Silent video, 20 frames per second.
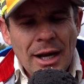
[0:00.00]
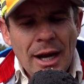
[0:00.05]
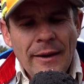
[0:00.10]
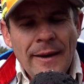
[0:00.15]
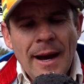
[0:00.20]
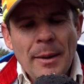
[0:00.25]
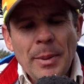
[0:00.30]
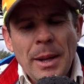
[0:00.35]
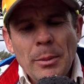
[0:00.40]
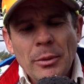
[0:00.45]
And
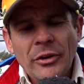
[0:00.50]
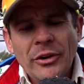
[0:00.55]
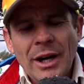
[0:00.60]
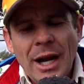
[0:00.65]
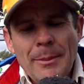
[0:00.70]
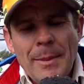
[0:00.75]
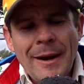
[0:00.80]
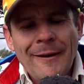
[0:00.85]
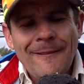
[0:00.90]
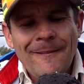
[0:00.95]
now people
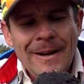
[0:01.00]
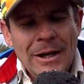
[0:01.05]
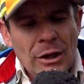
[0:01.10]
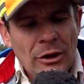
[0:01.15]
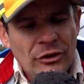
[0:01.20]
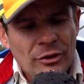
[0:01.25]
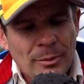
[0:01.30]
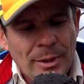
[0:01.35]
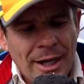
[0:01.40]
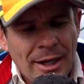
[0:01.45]
today make
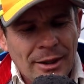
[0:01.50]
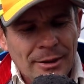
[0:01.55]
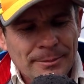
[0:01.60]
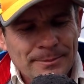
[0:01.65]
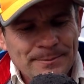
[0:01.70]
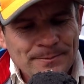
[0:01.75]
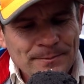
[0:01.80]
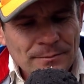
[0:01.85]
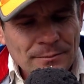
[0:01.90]
videos about her,